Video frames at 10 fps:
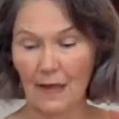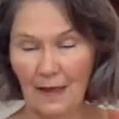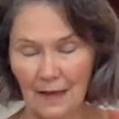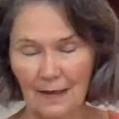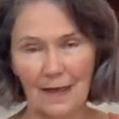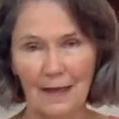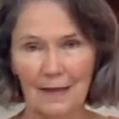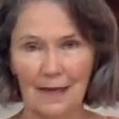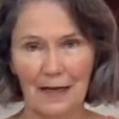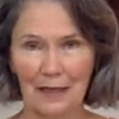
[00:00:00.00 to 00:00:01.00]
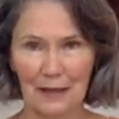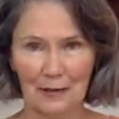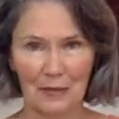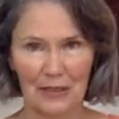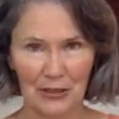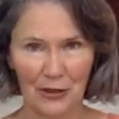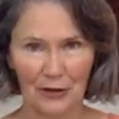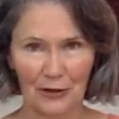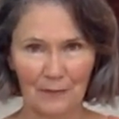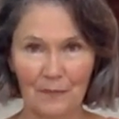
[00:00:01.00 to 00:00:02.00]
and then a little bit of
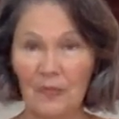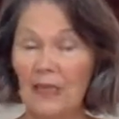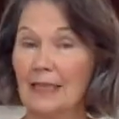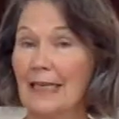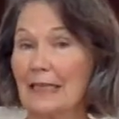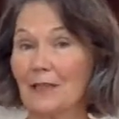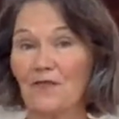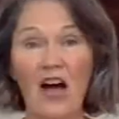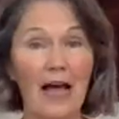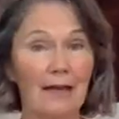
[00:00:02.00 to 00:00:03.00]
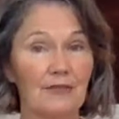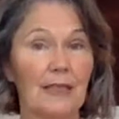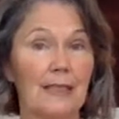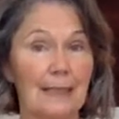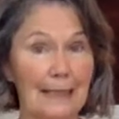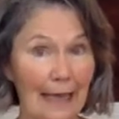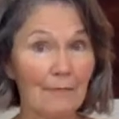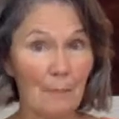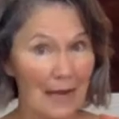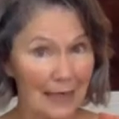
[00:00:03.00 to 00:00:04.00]
salt. It takes 5 to
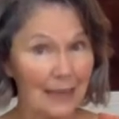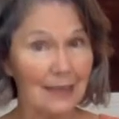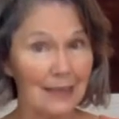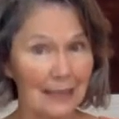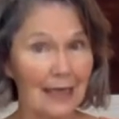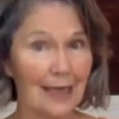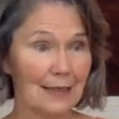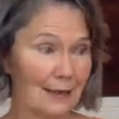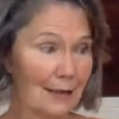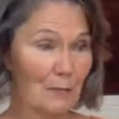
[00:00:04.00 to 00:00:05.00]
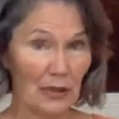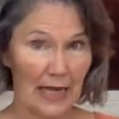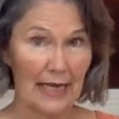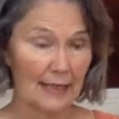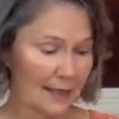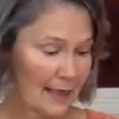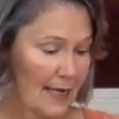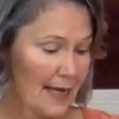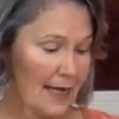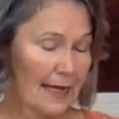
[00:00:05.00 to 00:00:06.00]
10 minutes to actually blend,
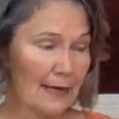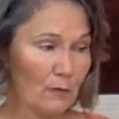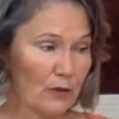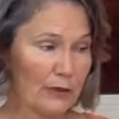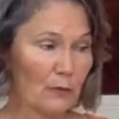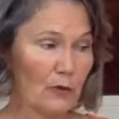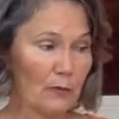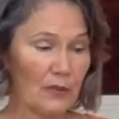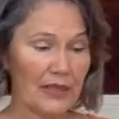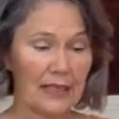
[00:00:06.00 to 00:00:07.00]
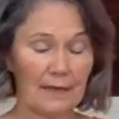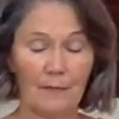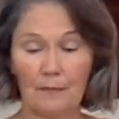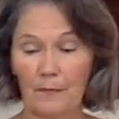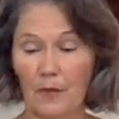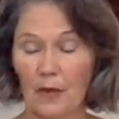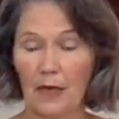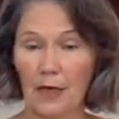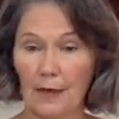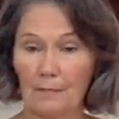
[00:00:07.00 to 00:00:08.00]
and we will be
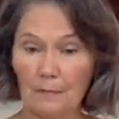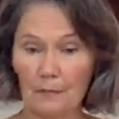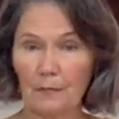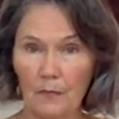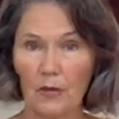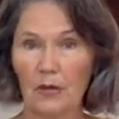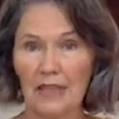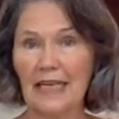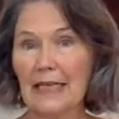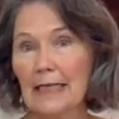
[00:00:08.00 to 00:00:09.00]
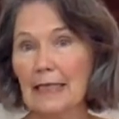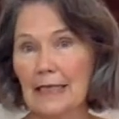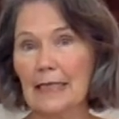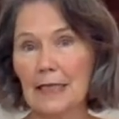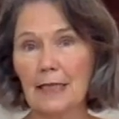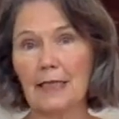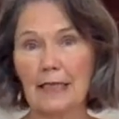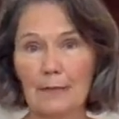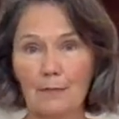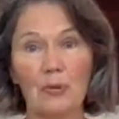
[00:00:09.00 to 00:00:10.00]
getting it in
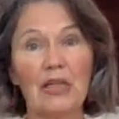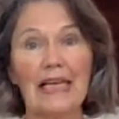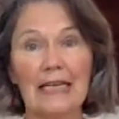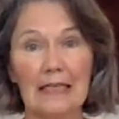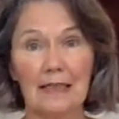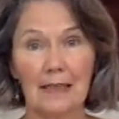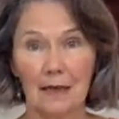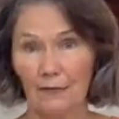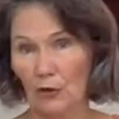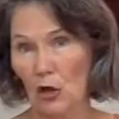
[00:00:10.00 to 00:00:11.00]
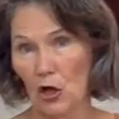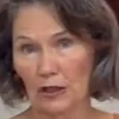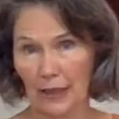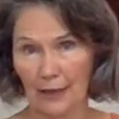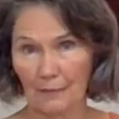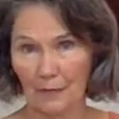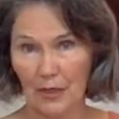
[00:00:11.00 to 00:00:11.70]
the blades for a long time.